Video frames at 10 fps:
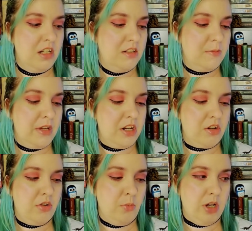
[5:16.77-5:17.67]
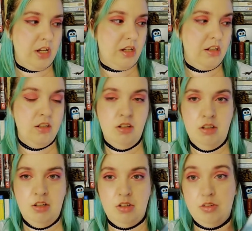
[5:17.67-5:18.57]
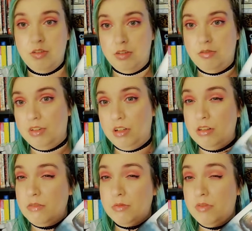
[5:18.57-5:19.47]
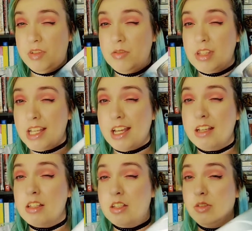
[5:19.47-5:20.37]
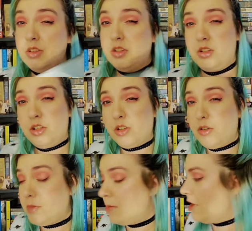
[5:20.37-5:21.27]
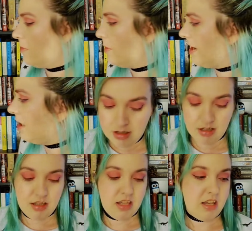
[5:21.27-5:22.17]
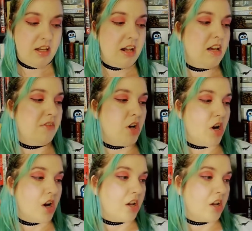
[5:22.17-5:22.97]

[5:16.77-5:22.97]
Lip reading: depending on what Goodreads reviews say, so they're gonna go in my maybe pile. And then I have an arc